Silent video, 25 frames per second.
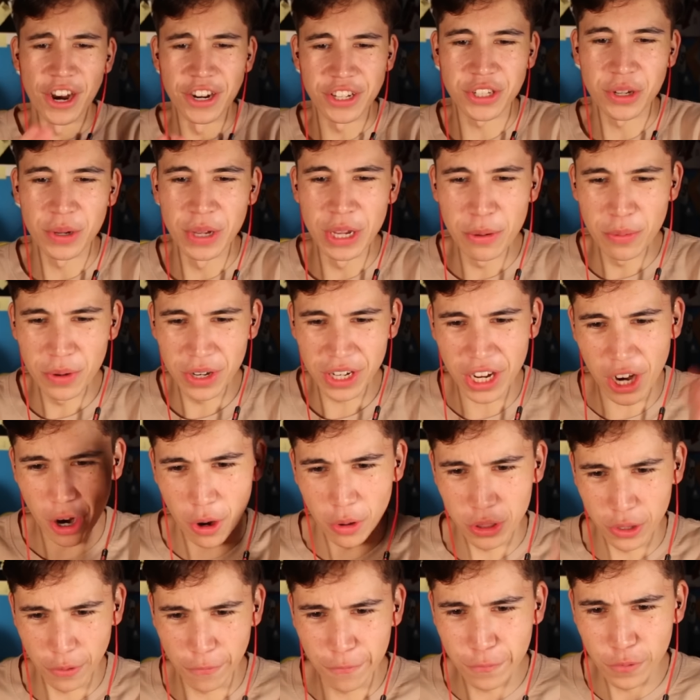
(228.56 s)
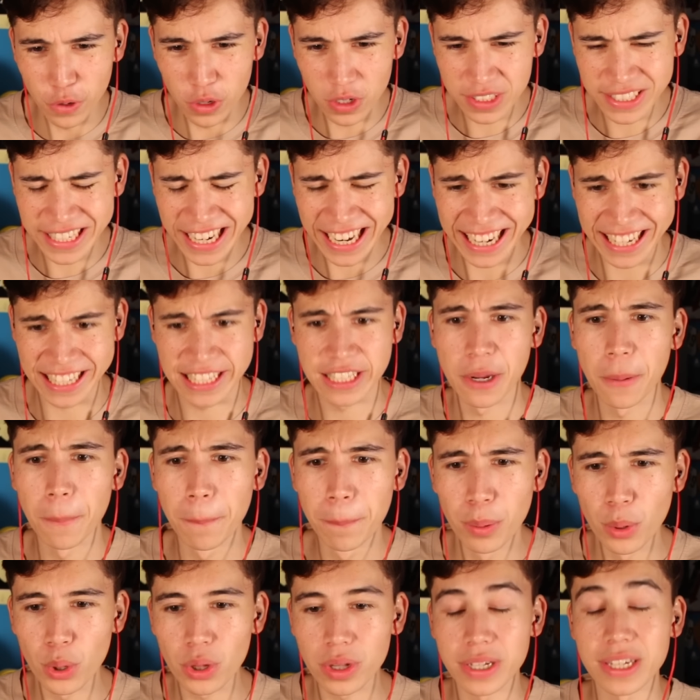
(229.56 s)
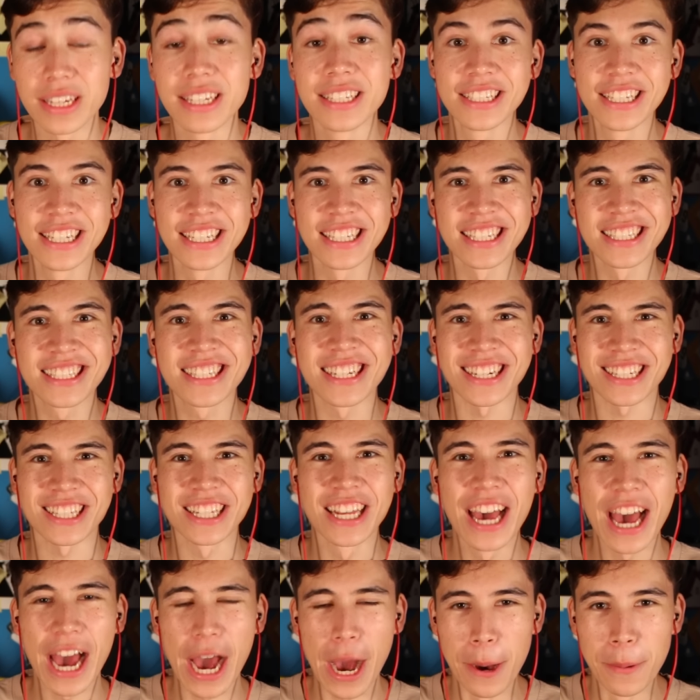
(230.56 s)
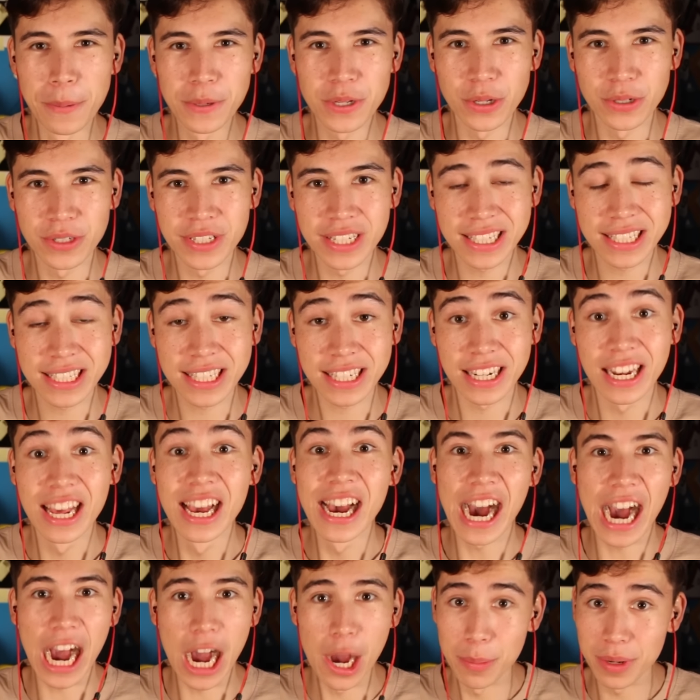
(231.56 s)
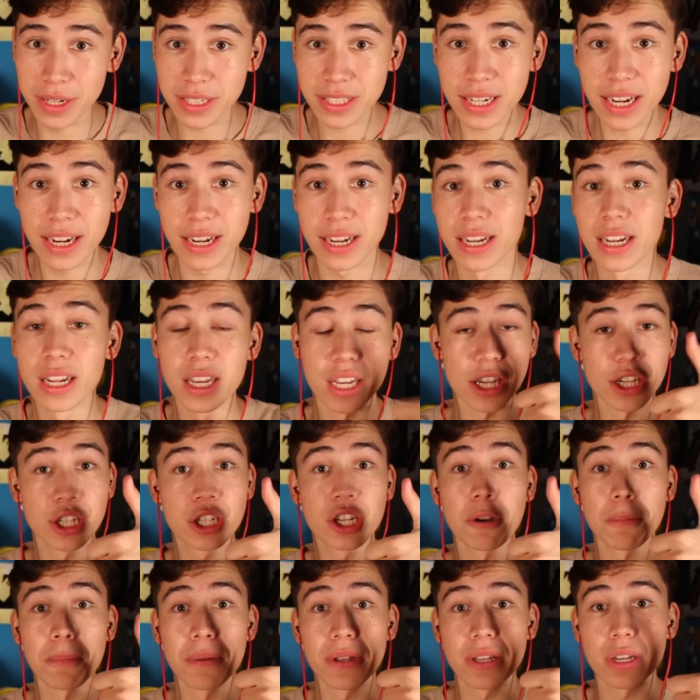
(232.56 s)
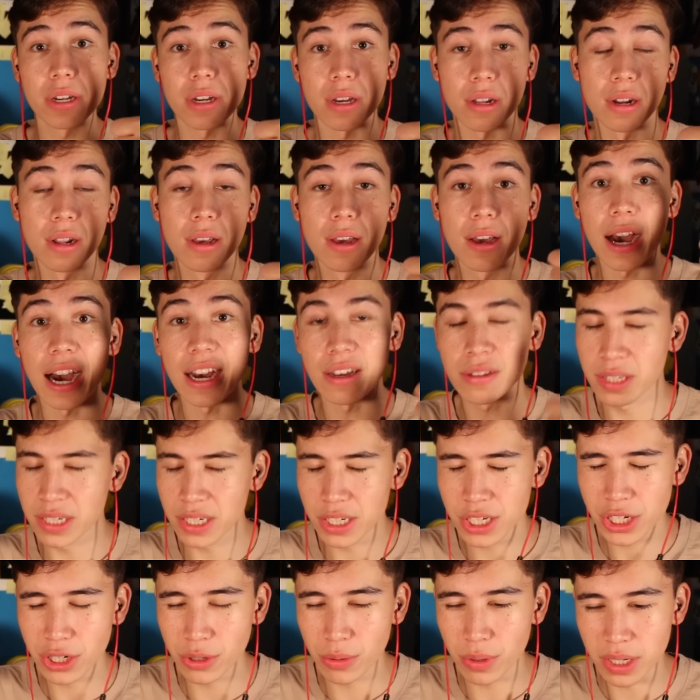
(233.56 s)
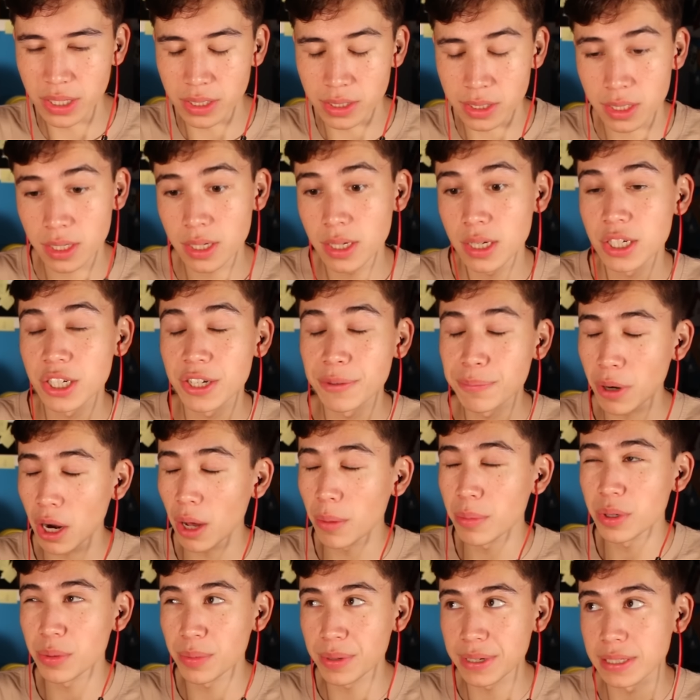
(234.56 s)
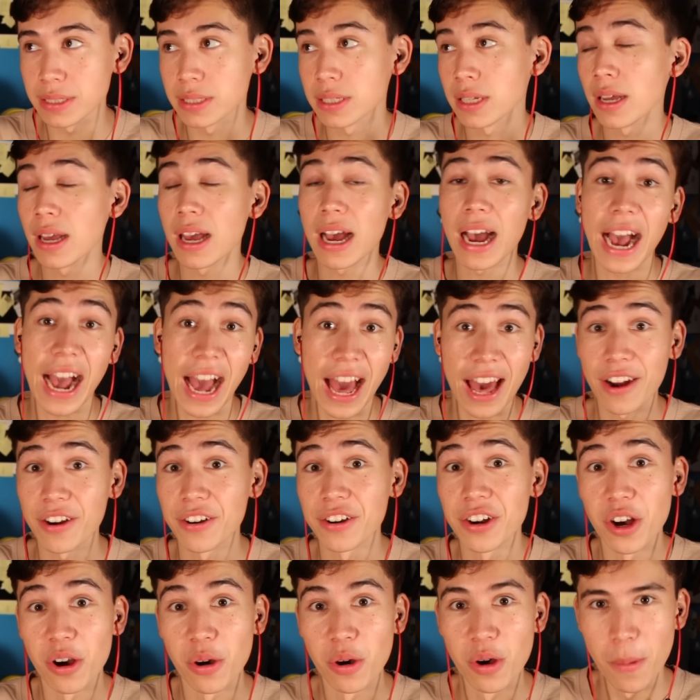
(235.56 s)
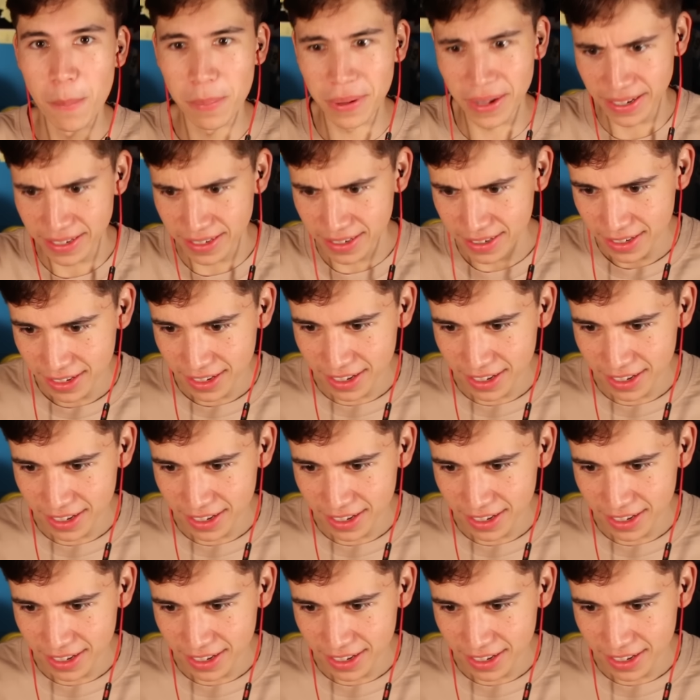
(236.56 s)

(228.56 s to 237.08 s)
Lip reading: All right, so here we go, the full dance, Bully, season 6, episode 16. I'm excited. It should be good. I think she wins. She probably wins. I don't know. Play.